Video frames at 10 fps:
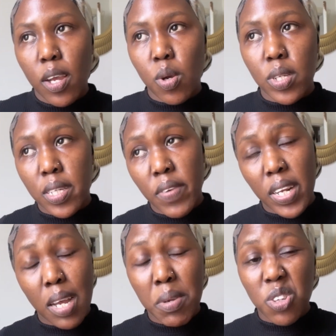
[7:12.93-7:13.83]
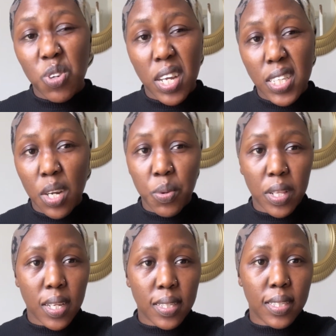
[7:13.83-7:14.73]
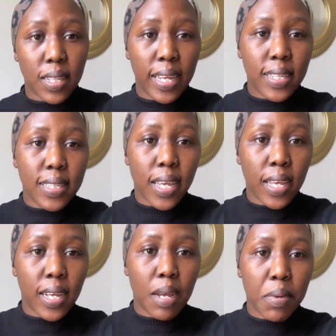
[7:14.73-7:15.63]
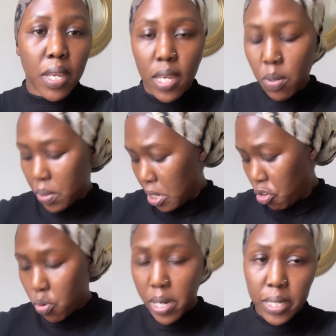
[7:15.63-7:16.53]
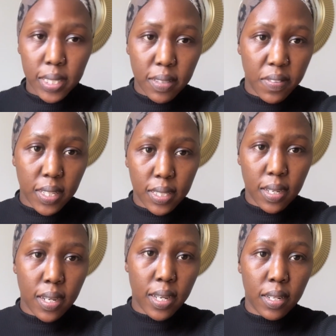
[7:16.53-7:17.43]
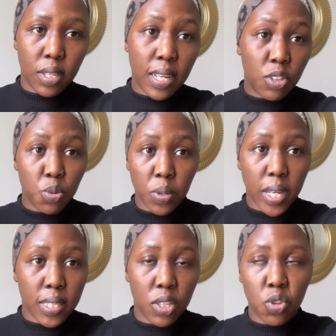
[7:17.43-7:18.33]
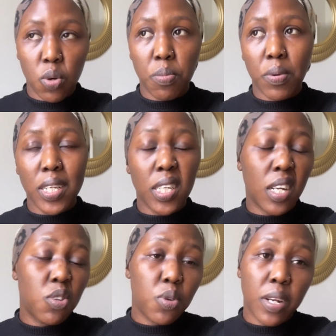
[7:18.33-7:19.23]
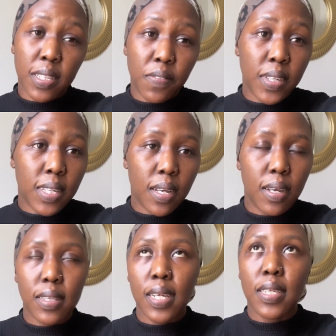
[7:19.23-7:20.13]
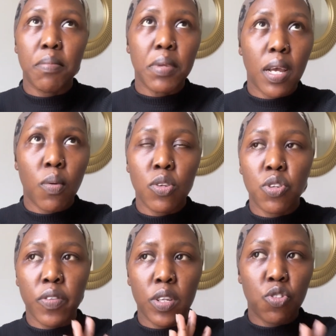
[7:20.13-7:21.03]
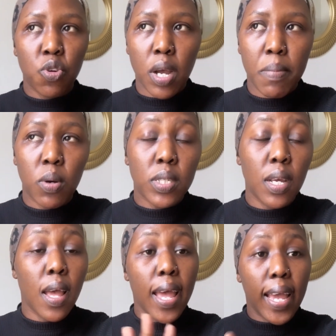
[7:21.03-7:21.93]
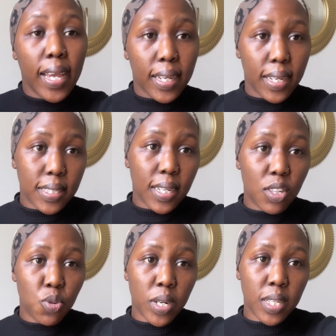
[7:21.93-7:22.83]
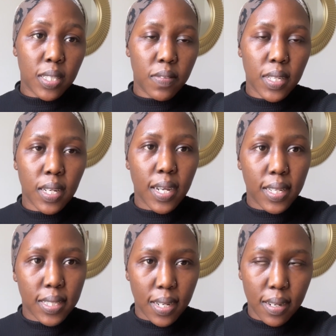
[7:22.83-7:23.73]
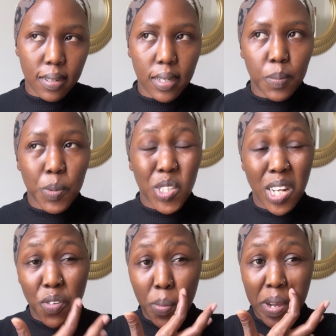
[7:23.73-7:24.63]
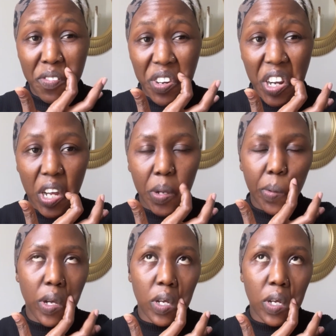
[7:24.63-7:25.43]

because even coming to qatar with us like saying coming here with a tourist visa and that you'll get a job getting a tourist visa that's something i want to even to talk about getting a tourist visa in qatar especially from africa